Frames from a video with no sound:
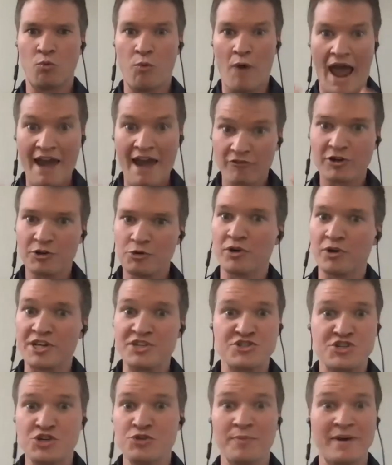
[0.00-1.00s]
everyone
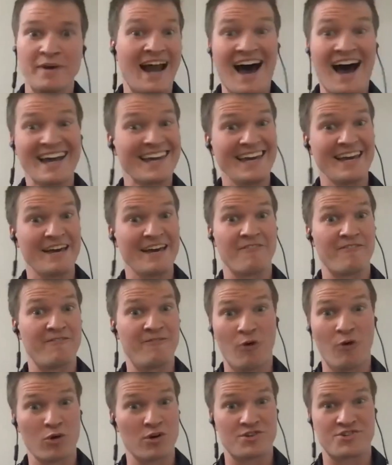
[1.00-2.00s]
is human. I can't
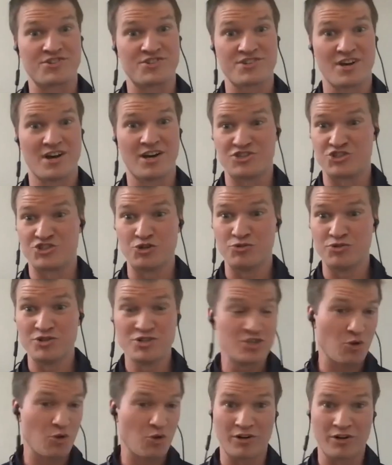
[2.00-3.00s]
force a
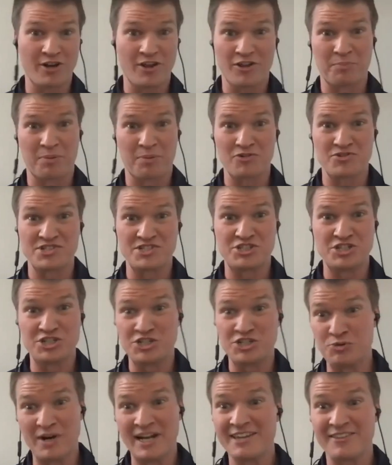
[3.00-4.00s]
student or another person to
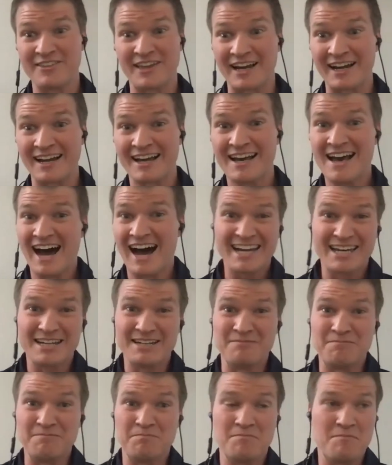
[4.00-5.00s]
do anything. I
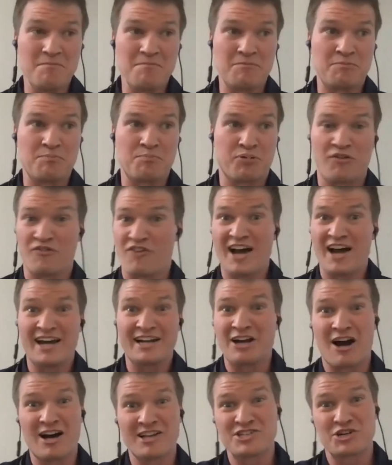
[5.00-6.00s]
can provide
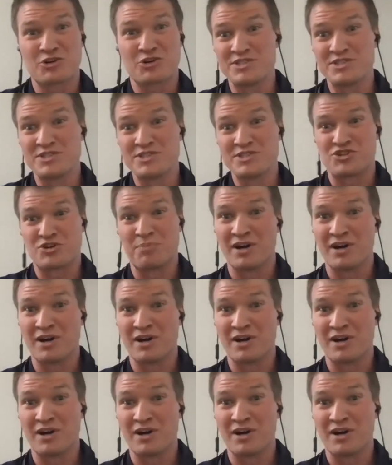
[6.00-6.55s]
consequences or